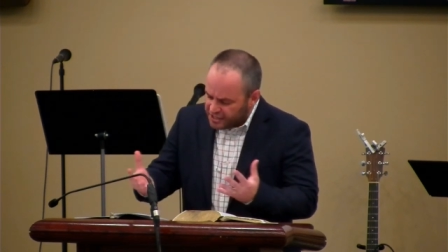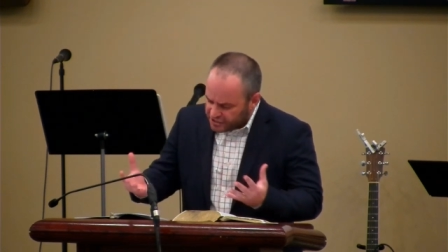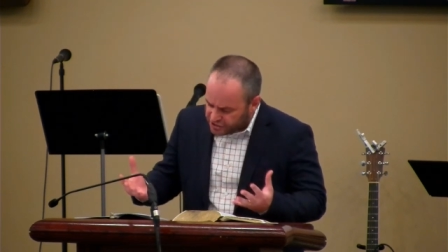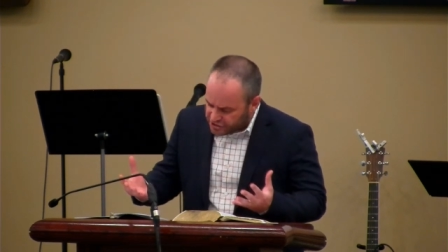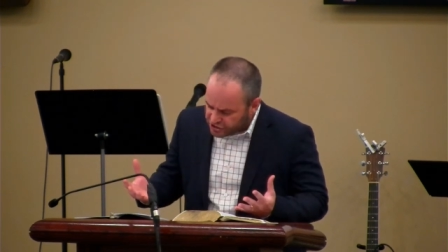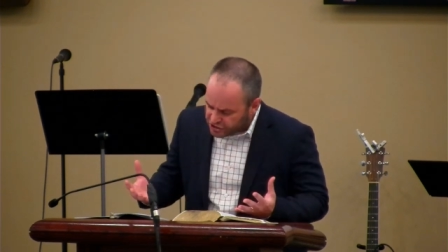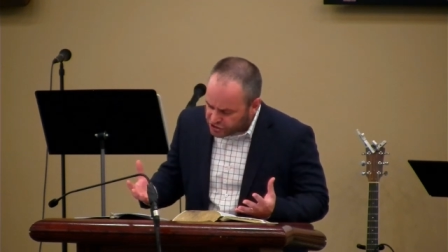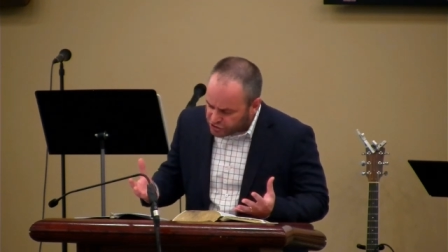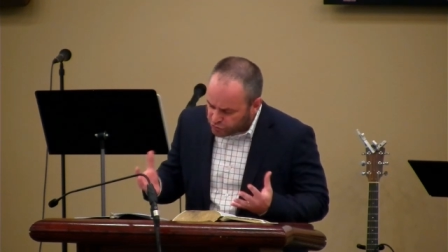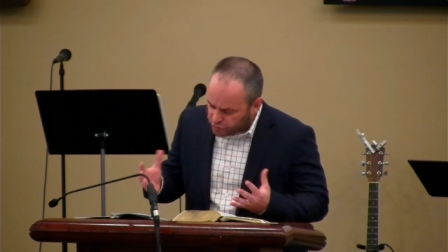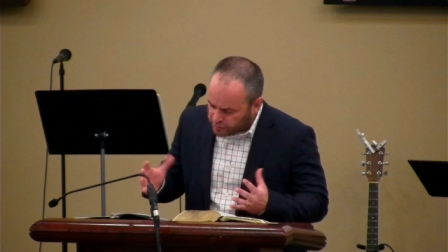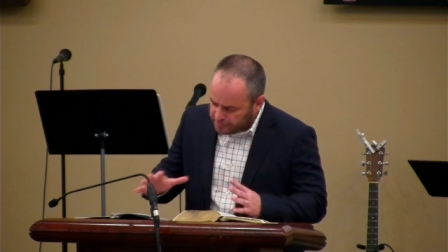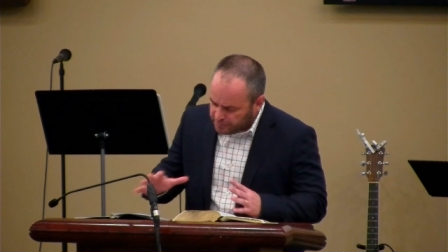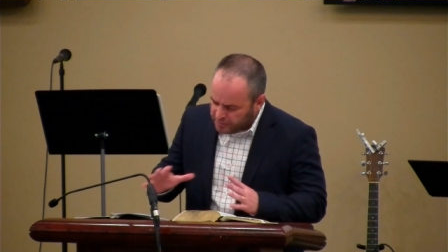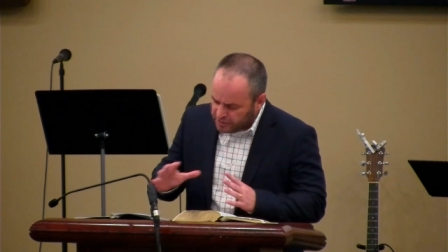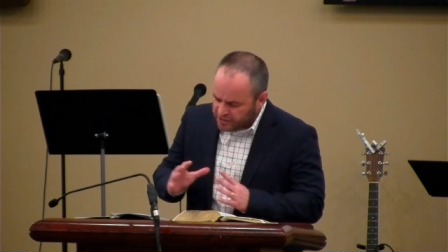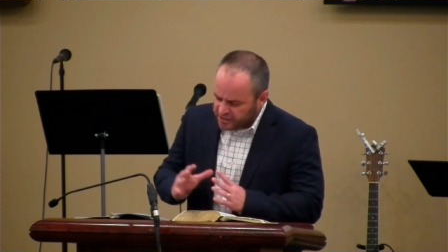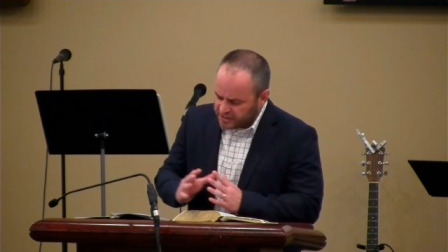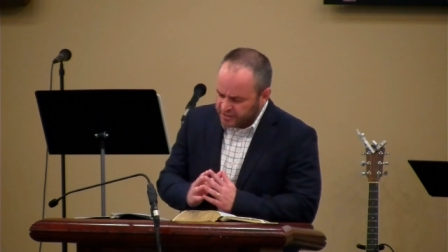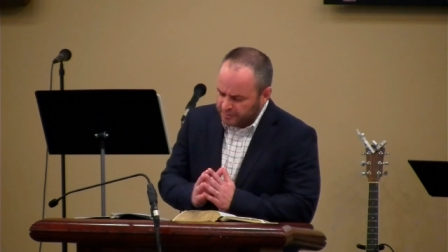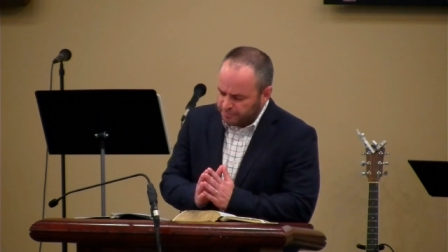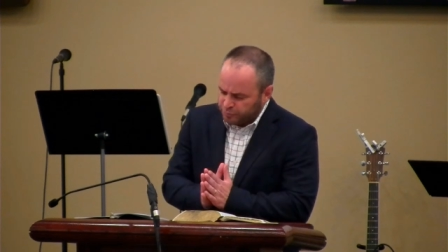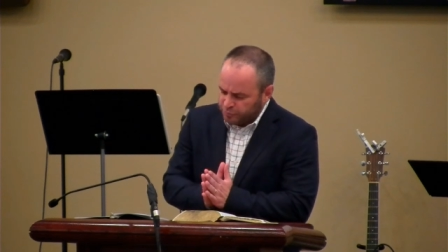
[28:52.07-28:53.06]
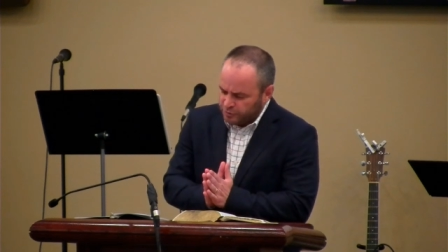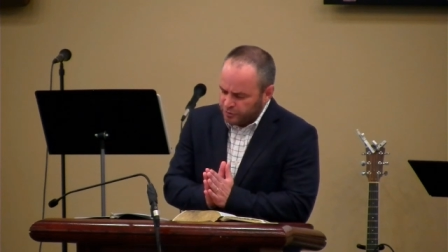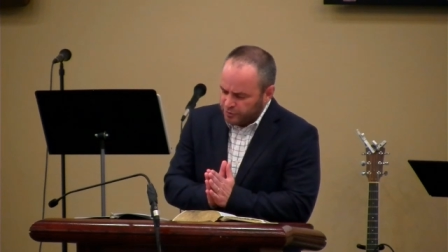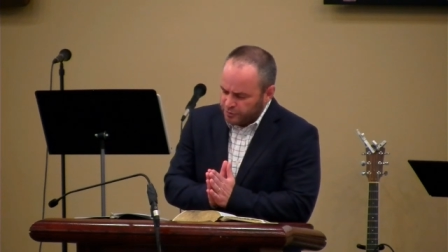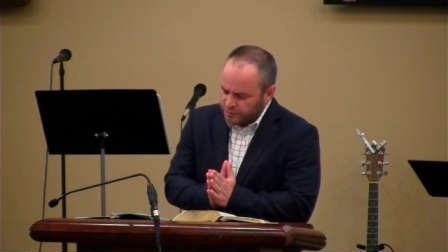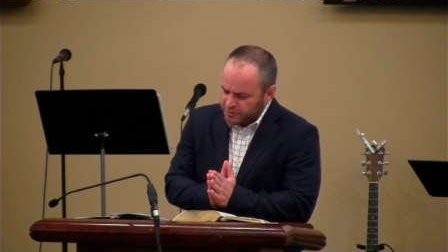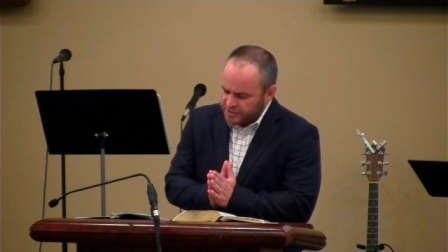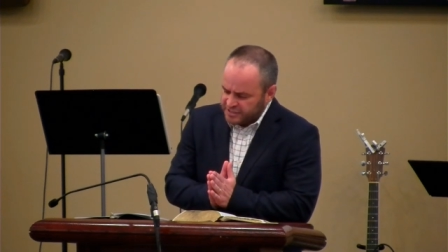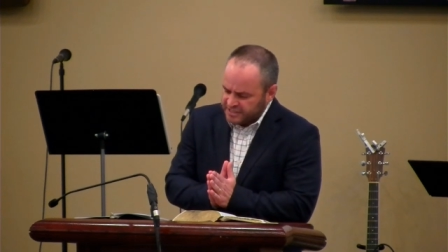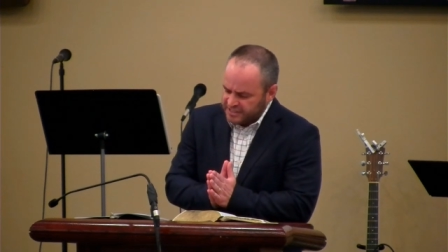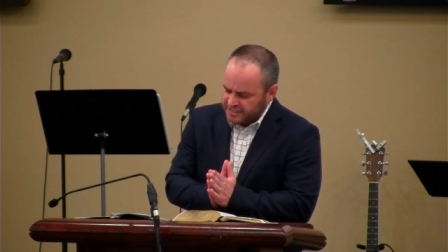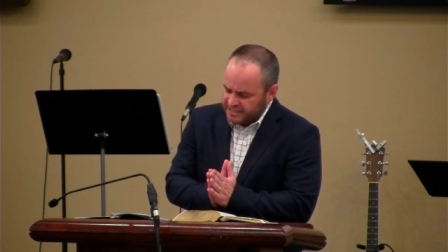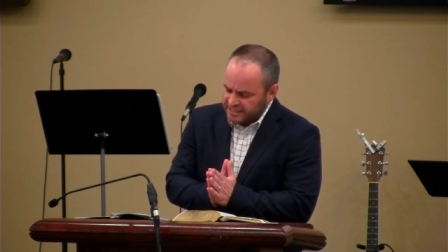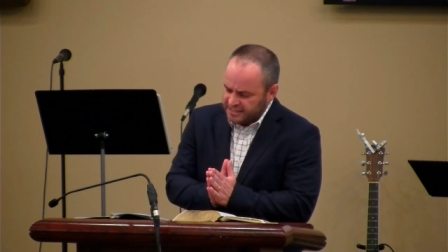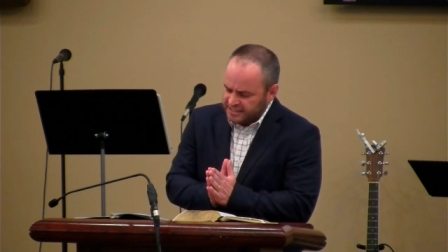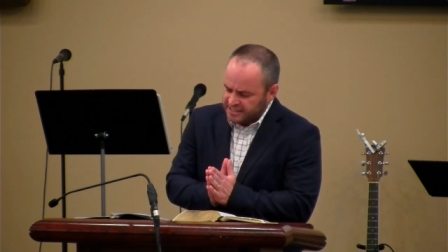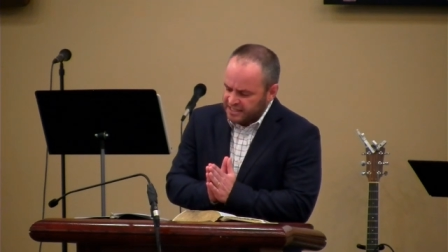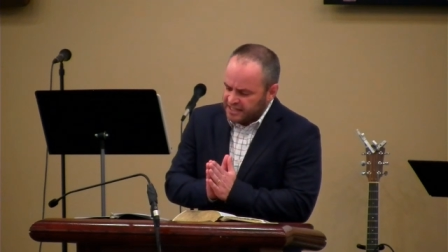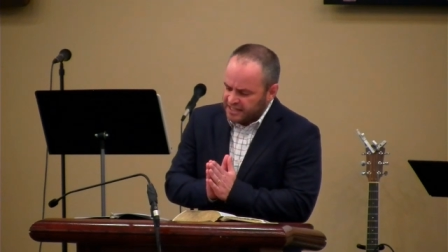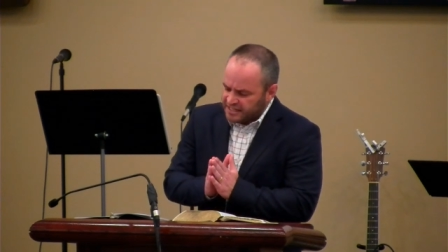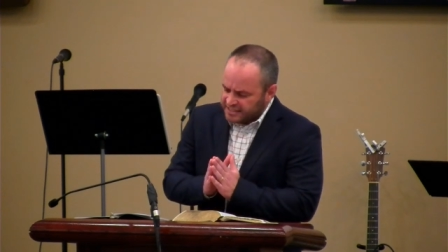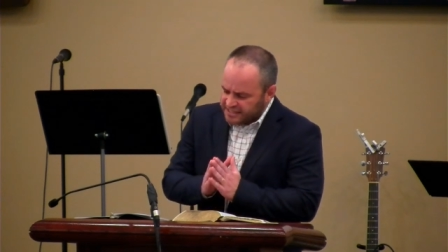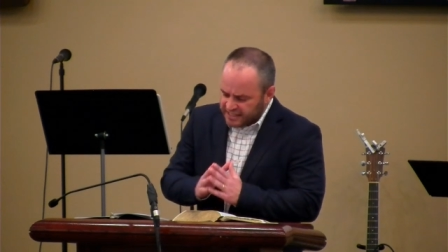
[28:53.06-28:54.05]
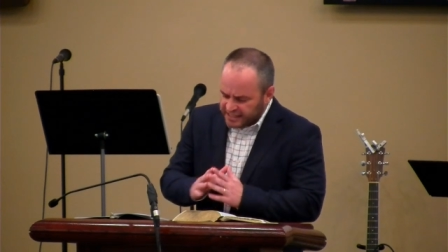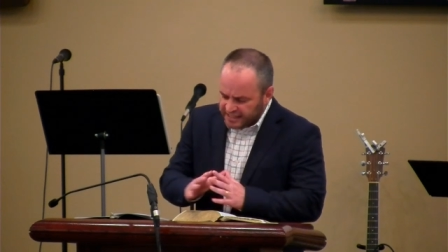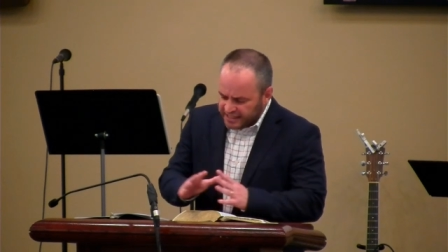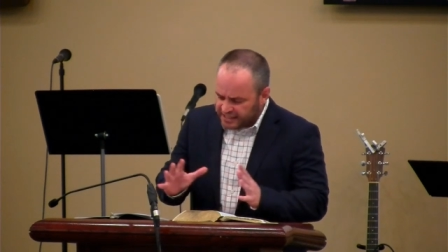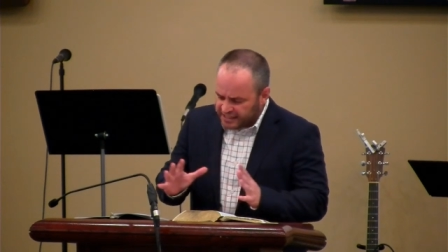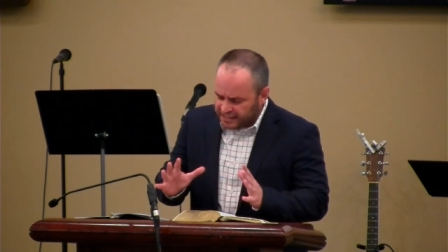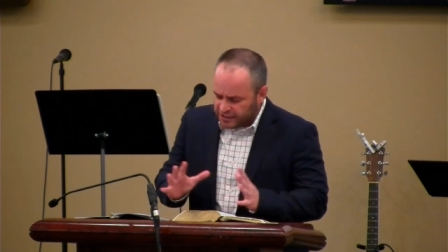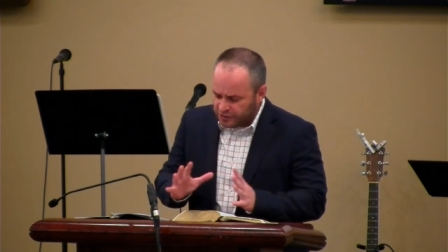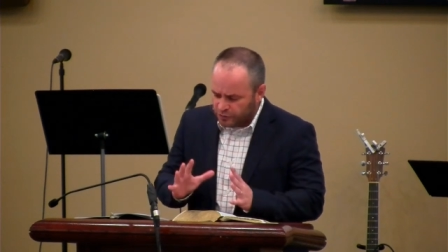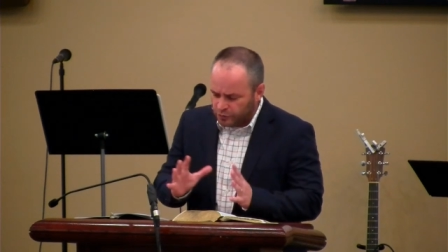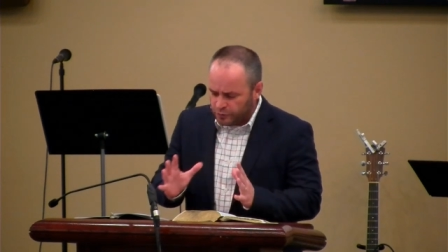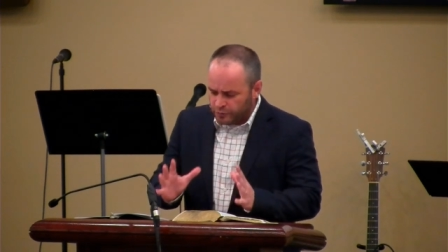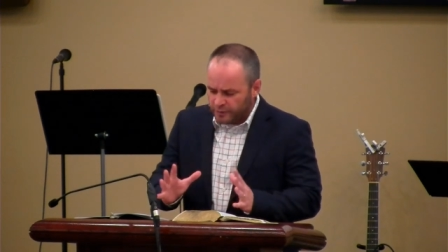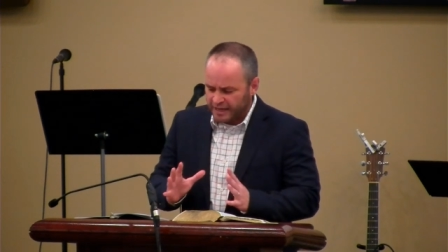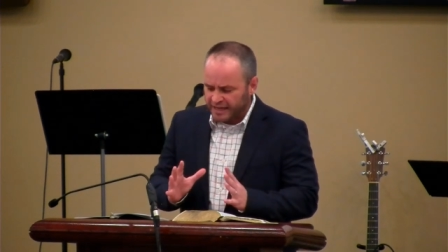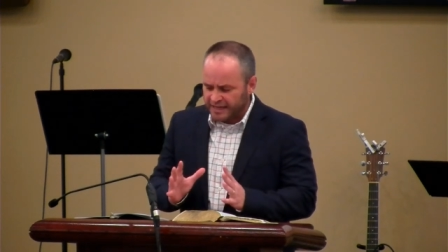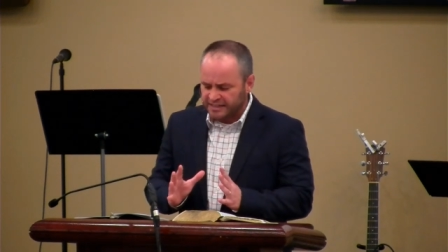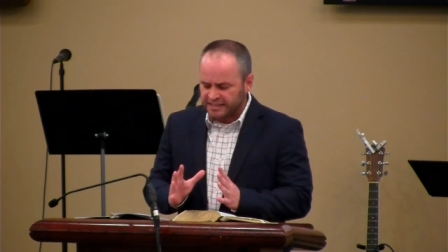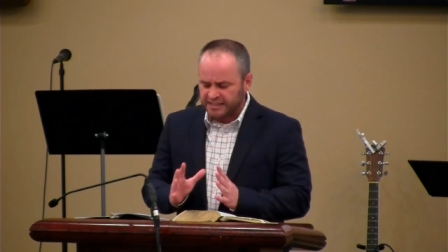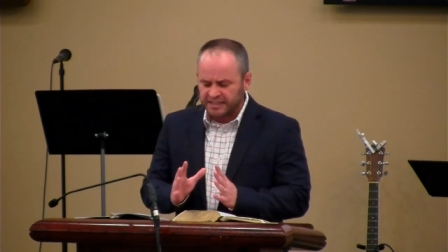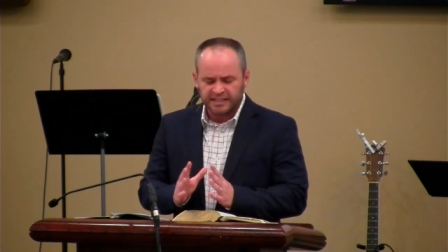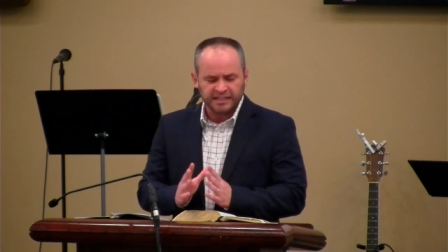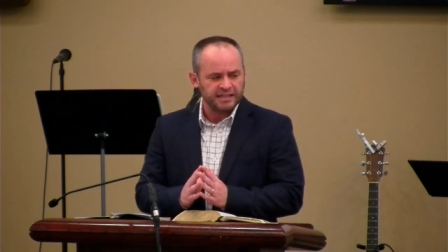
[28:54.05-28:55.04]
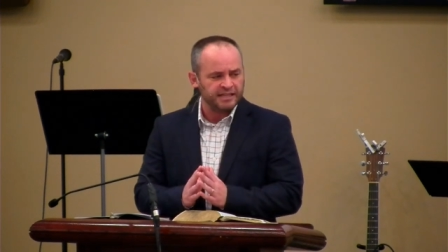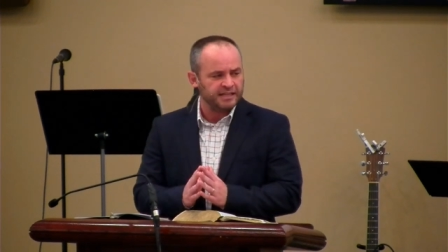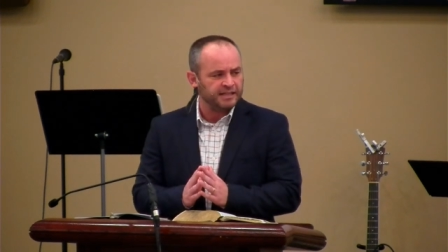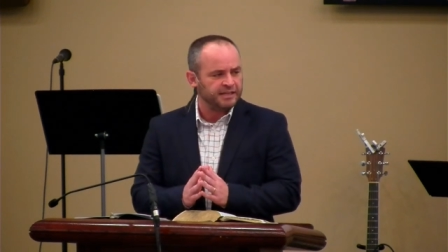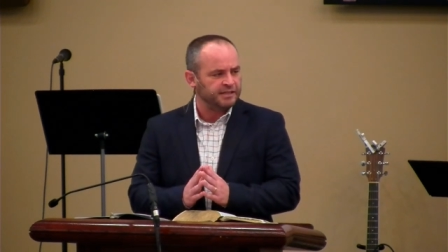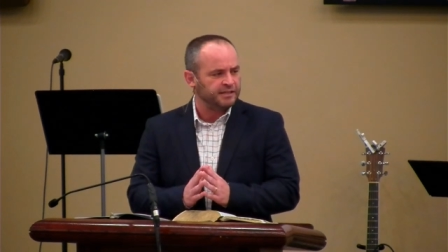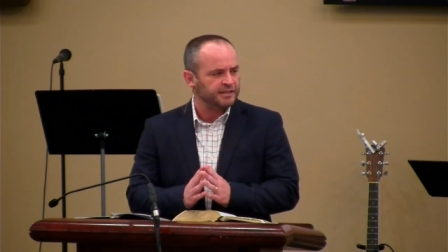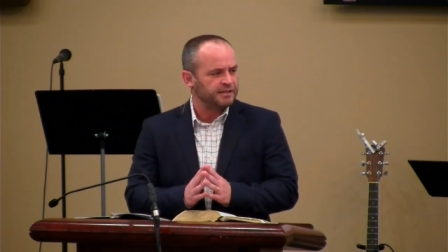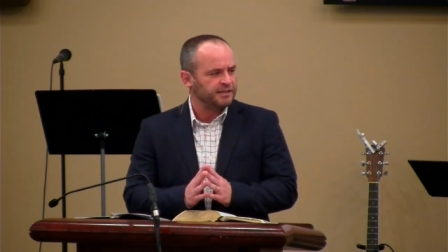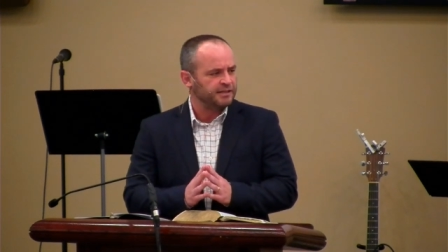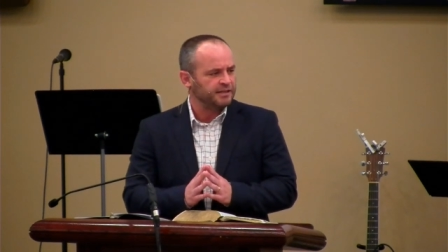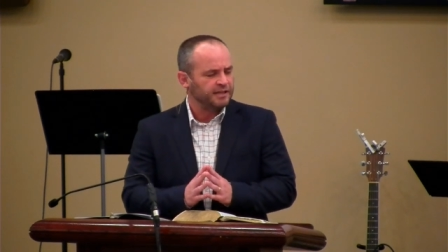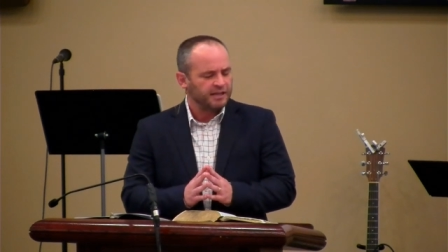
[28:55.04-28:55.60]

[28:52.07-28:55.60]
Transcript: distributing the proceeds to any who had need.